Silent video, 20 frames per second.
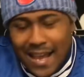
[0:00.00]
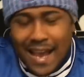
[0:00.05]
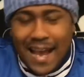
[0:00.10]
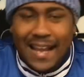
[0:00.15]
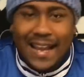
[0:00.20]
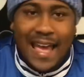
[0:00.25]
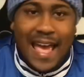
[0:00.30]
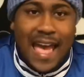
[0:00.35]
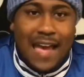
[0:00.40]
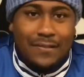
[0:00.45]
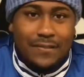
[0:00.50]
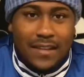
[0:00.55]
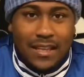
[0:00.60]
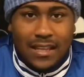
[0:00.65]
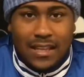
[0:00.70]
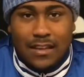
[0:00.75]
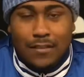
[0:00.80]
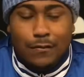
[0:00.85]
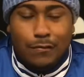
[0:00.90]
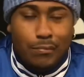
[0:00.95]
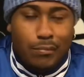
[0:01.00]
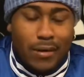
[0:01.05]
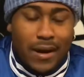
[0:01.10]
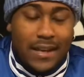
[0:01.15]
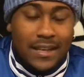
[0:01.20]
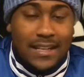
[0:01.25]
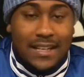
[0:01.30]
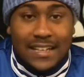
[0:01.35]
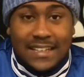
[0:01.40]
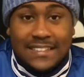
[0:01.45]
I'd have to give
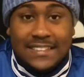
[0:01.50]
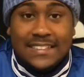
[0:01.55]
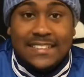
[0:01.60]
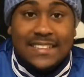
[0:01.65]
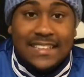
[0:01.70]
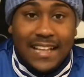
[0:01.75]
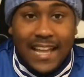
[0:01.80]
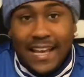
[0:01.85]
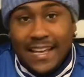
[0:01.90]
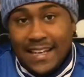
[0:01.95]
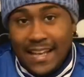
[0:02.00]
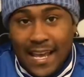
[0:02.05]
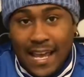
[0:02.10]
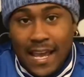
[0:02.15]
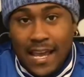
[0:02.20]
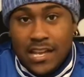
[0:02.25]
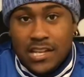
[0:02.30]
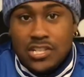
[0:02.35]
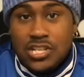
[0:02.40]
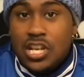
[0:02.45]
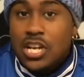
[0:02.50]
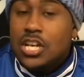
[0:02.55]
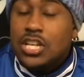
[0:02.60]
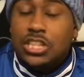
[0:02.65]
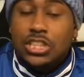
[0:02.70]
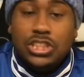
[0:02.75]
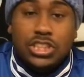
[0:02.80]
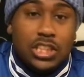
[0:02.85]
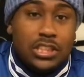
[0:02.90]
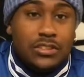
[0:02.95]
Brady the slight edge,
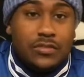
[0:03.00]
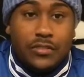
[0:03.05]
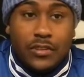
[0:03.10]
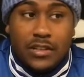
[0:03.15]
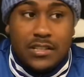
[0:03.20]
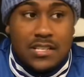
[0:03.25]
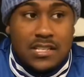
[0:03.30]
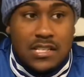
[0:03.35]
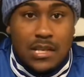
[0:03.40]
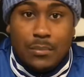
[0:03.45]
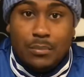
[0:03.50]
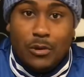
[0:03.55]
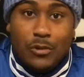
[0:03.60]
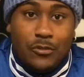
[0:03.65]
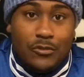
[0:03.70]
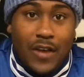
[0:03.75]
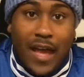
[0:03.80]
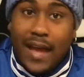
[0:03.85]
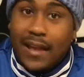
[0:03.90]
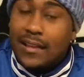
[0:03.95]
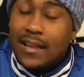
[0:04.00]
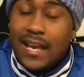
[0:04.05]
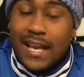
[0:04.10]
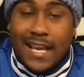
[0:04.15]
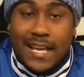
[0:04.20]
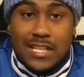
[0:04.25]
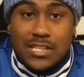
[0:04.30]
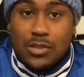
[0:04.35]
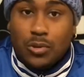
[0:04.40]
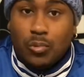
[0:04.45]
just for the simple fact
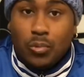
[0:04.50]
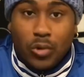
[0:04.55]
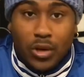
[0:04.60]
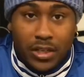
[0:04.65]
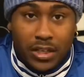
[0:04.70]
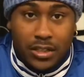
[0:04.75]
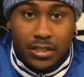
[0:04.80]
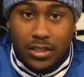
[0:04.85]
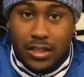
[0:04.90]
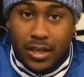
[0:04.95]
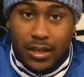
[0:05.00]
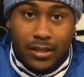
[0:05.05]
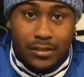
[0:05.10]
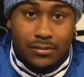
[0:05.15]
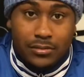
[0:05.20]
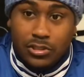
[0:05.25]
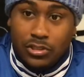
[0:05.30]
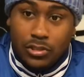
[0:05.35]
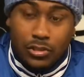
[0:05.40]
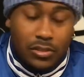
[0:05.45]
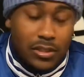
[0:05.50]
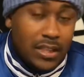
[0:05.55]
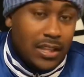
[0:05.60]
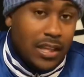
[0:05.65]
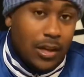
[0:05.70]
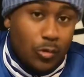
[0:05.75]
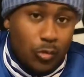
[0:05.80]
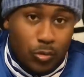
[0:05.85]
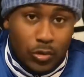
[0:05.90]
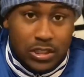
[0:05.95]
it's a one and done. You only
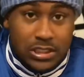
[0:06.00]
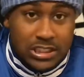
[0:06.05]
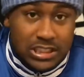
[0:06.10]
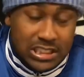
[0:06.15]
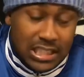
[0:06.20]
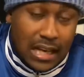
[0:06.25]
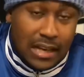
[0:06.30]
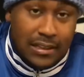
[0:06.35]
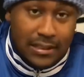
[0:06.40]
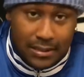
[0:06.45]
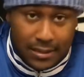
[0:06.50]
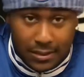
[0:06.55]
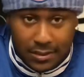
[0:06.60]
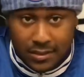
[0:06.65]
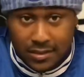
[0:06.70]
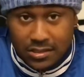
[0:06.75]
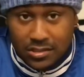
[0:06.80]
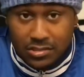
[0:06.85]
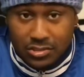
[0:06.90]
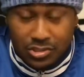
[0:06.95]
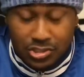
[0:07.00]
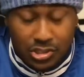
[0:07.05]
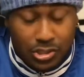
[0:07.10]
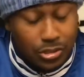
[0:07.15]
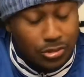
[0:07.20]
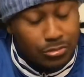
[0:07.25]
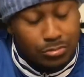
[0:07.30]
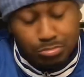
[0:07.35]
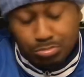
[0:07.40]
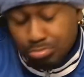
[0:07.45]
get one shot at this.
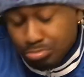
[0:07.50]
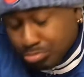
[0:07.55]
So,